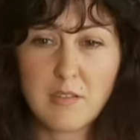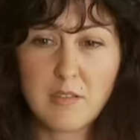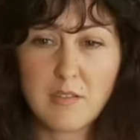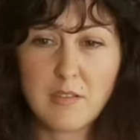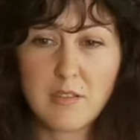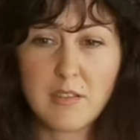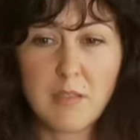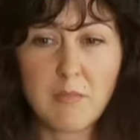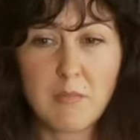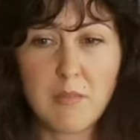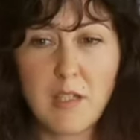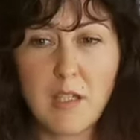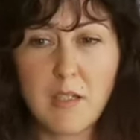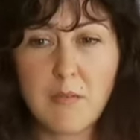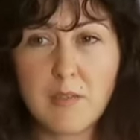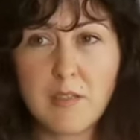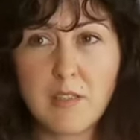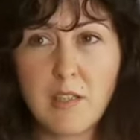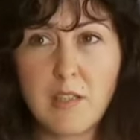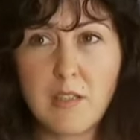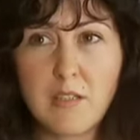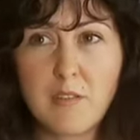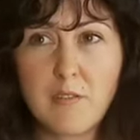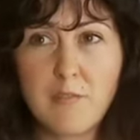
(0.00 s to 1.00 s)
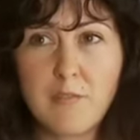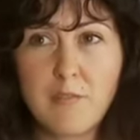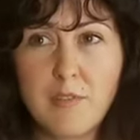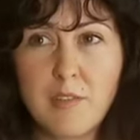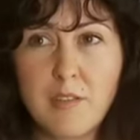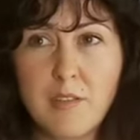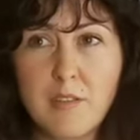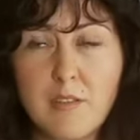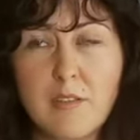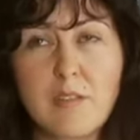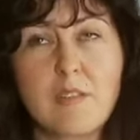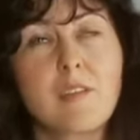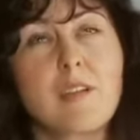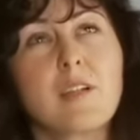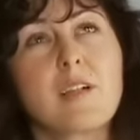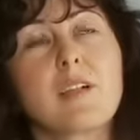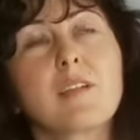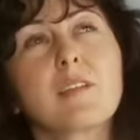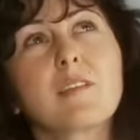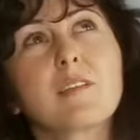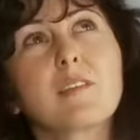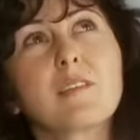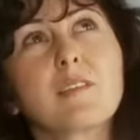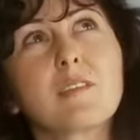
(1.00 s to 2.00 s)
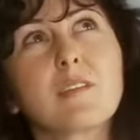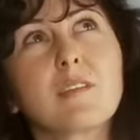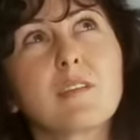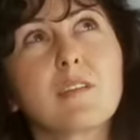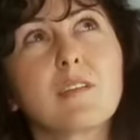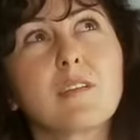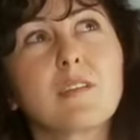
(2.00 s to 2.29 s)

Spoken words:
sometimes I feel that